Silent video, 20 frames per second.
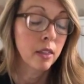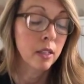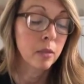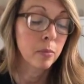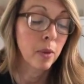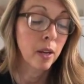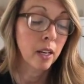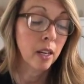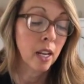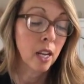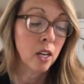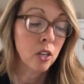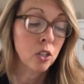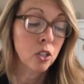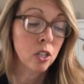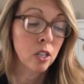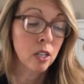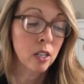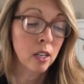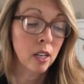This
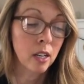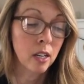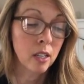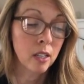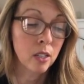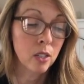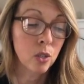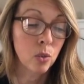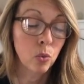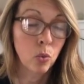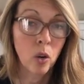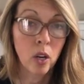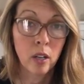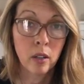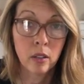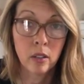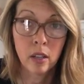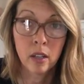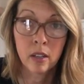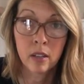medication is
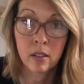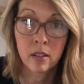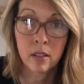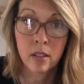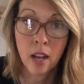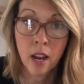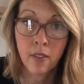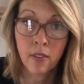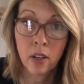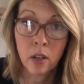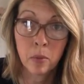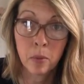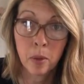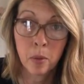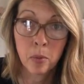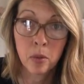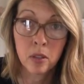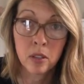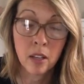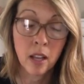what is saving
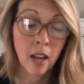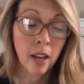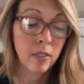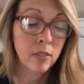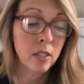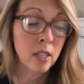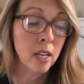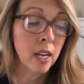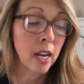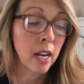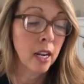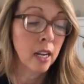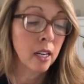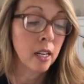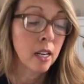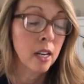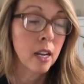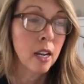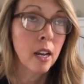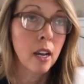people's lives
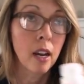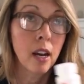today.